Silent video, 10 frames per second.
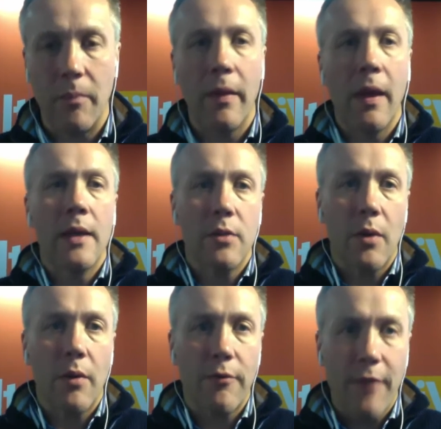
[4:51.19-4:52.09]
Exactly. So it
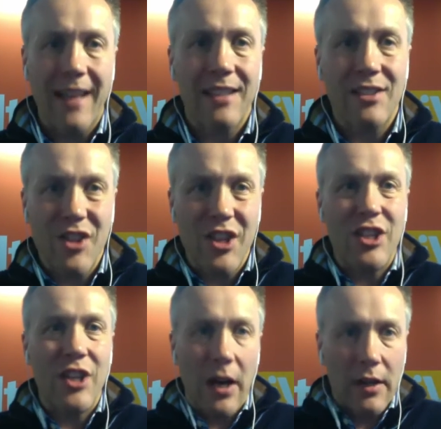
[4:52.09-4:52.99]
affects the
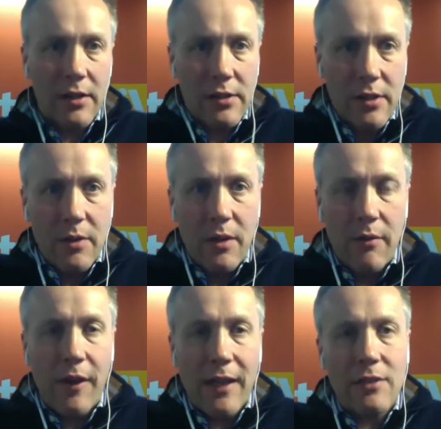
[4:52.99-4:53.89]
ducts. So it
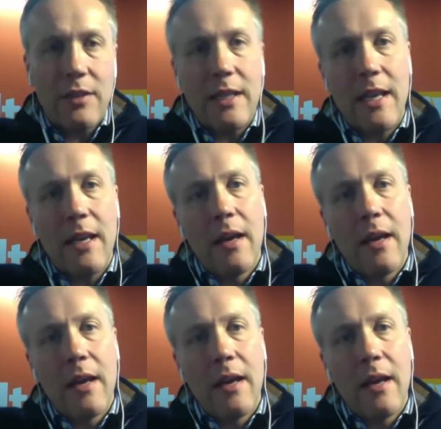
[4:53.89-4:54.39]
affects you've